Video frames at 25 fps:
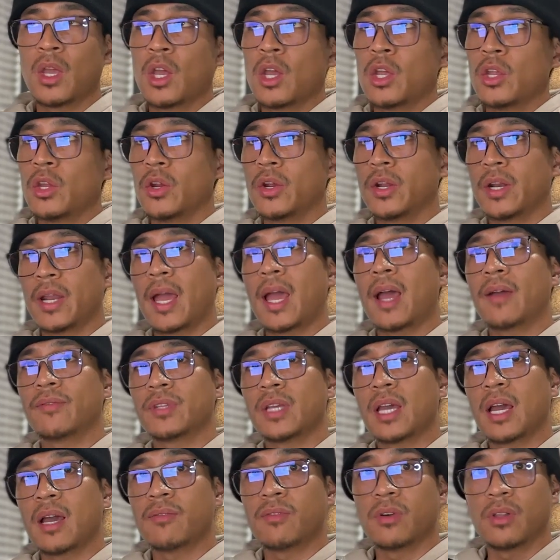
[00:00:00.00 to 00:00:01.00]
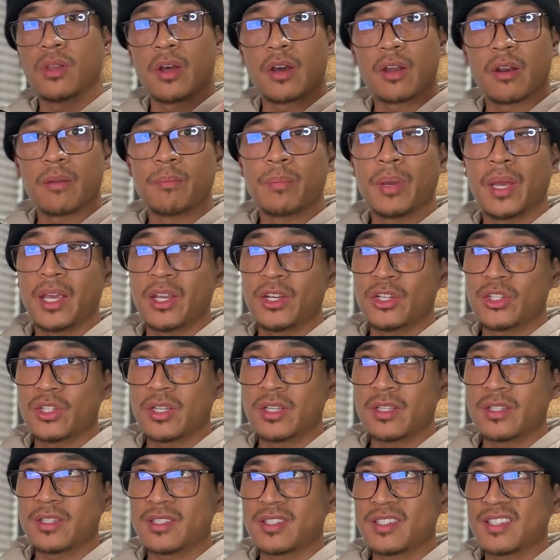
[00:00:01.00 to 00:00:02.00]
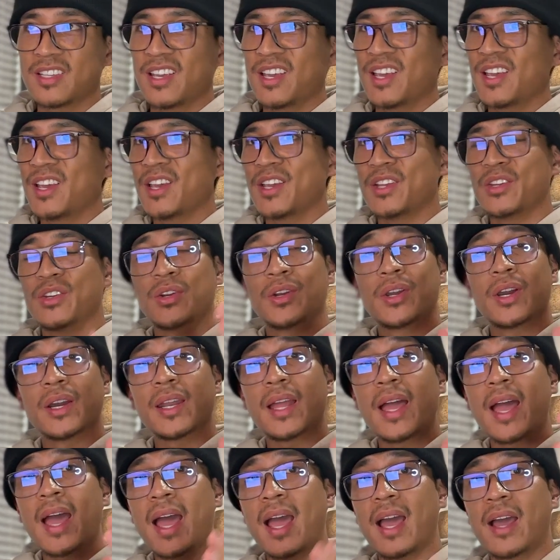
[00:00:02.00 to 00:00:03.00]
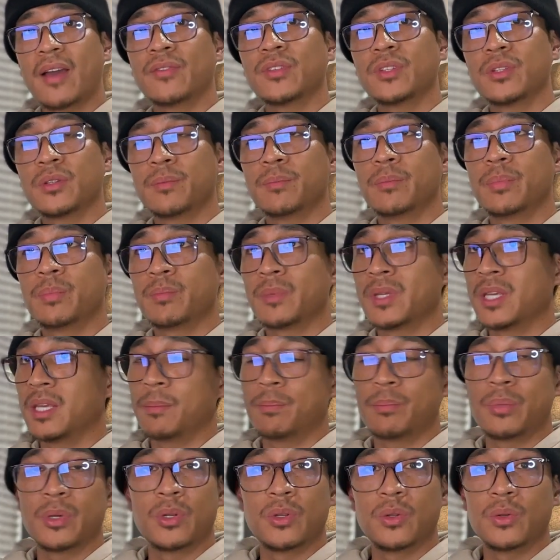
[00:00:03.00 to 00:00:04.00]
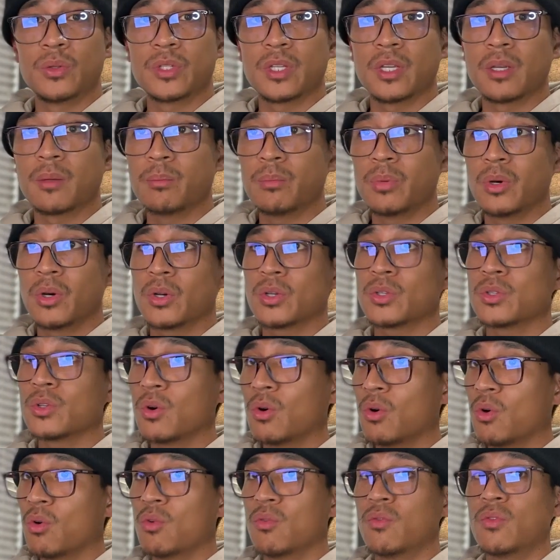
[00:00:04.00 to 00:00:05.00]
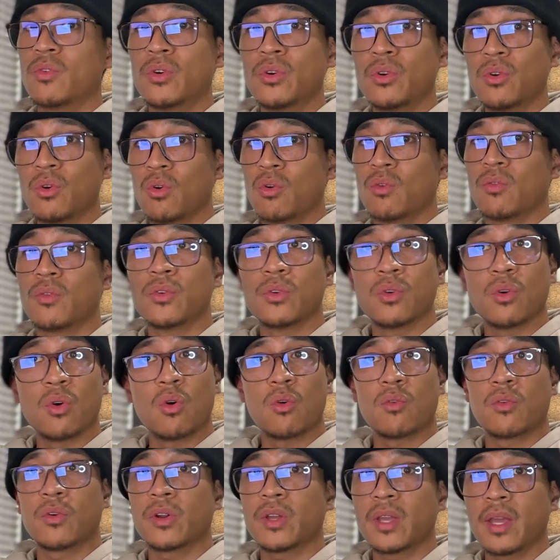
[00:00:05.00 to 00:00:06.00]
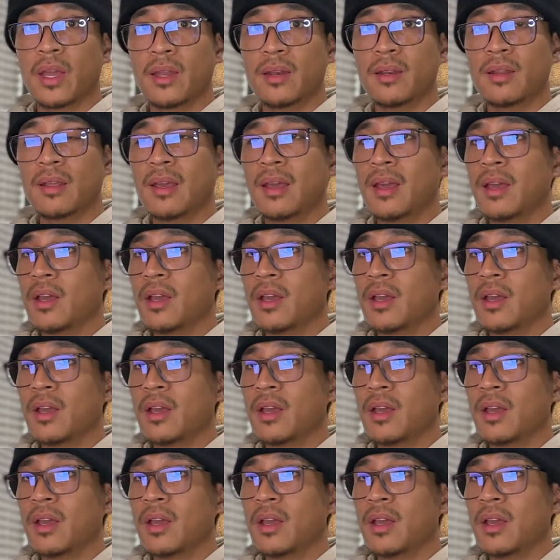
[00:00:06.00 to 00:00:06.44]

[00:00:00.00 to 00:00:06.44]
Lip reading: You're going to have a lot of patience, and you're going to have to keep producing books over and over and over again.